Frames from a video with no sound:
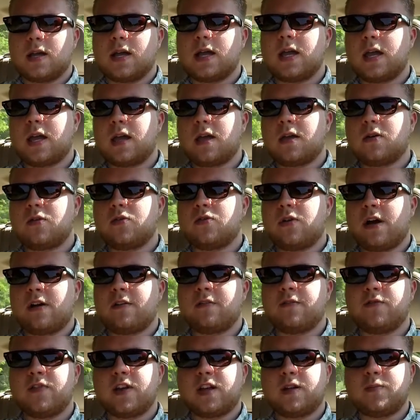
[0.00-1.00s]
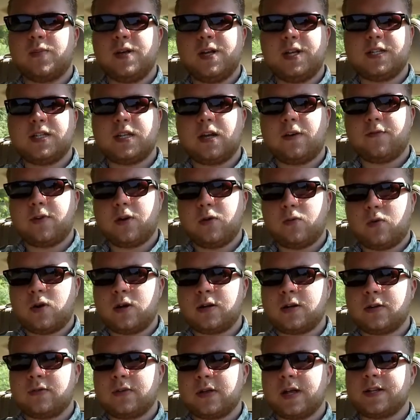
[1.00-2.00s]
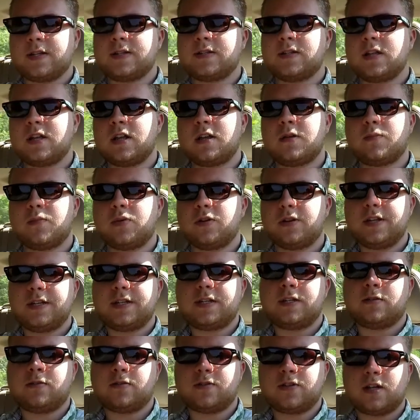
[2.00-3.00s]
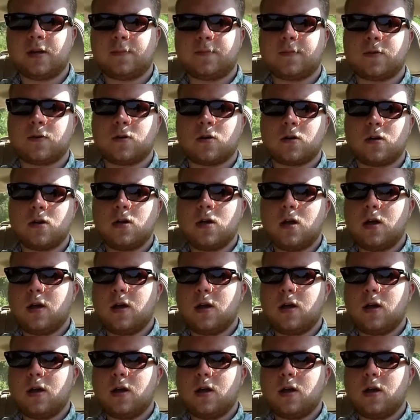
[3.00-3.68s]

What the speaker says: a Crown Vic P71. Now, that's the police interceptor